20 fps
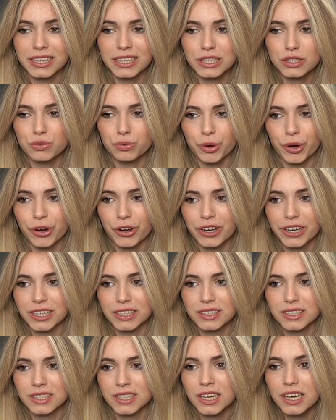this rook.
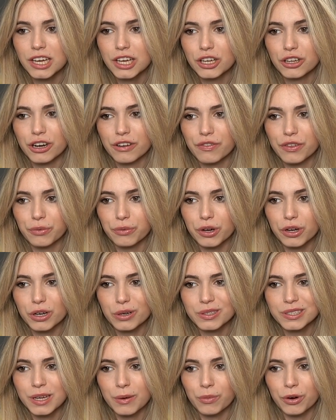It's, you know, if the rook
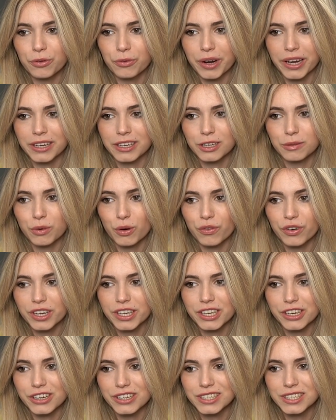goes somewhere random over
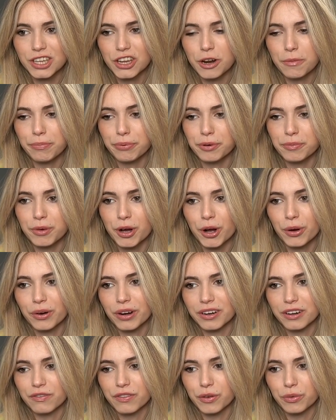here, it's going to promote,
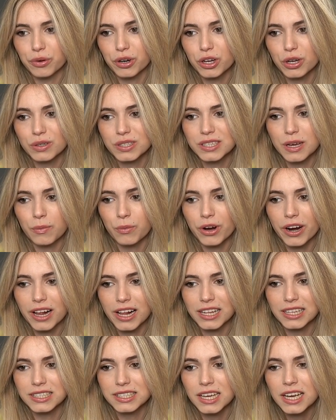and if the rook goes somewhere
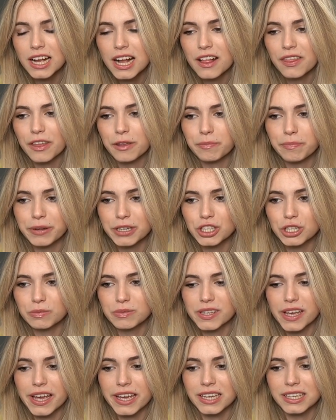else, then bishop
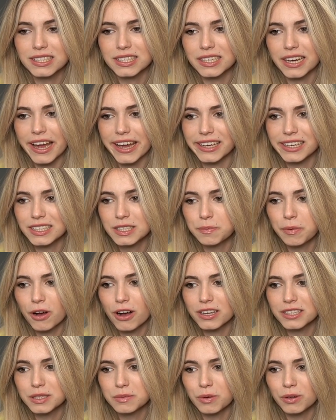takes knight is
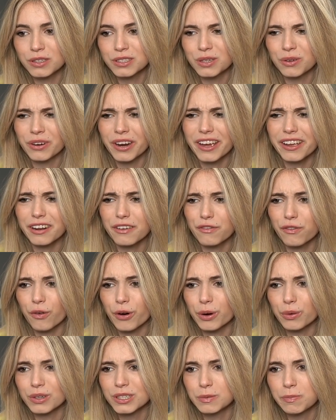possible. So knight
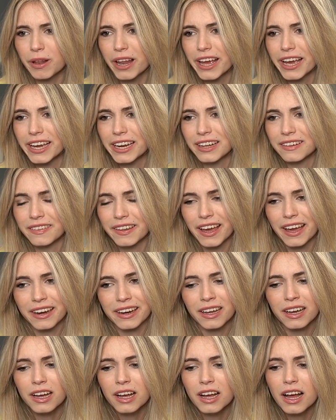e4 was played, and
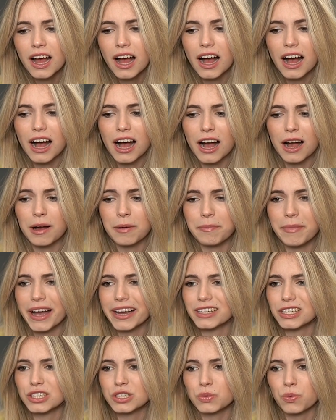then
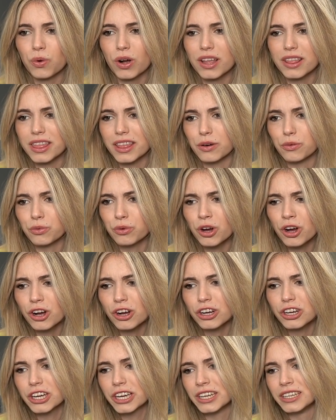Magnus won the
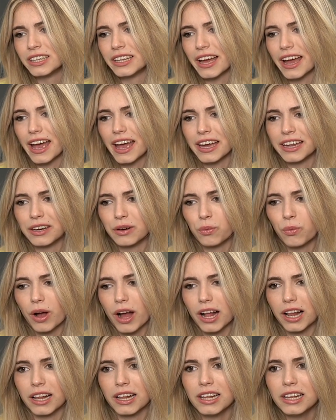rook, and then,
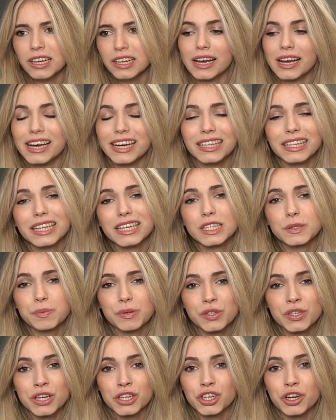well, in this
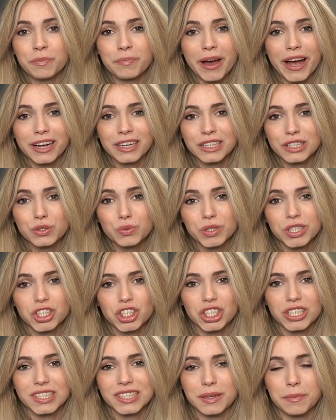position, Magnus was
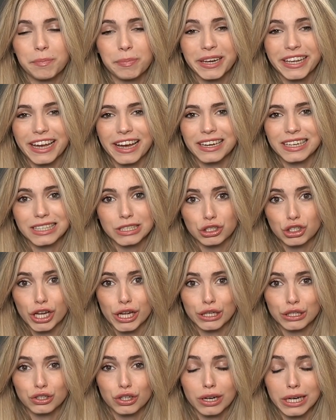just simply an
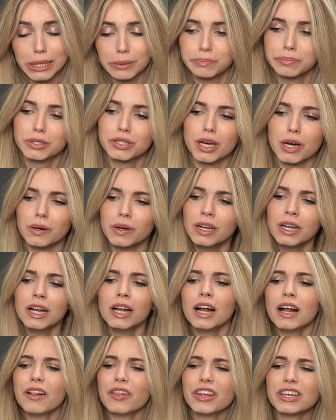exchange up. So
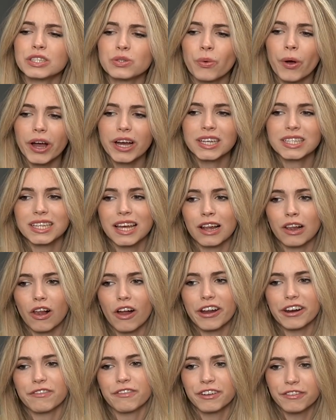this was a
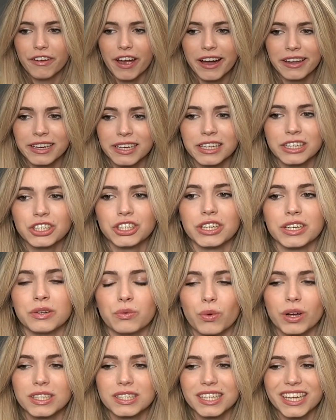lot of advantage, and
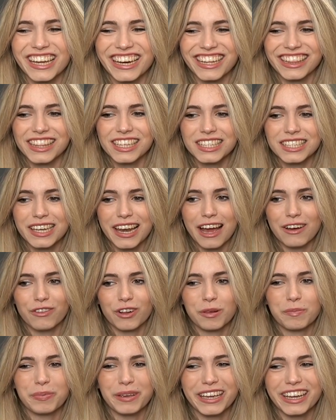once again, at this
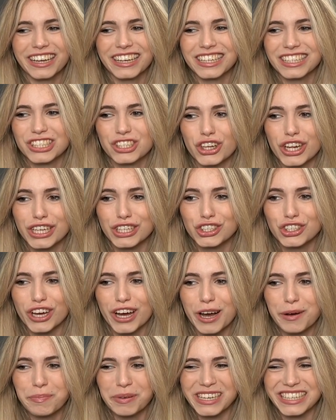level, being an exchange
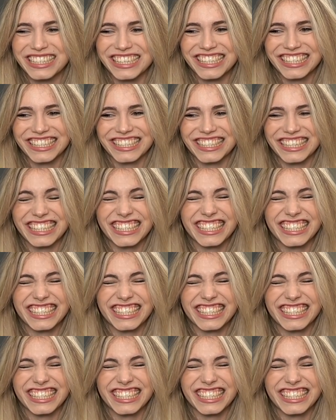up is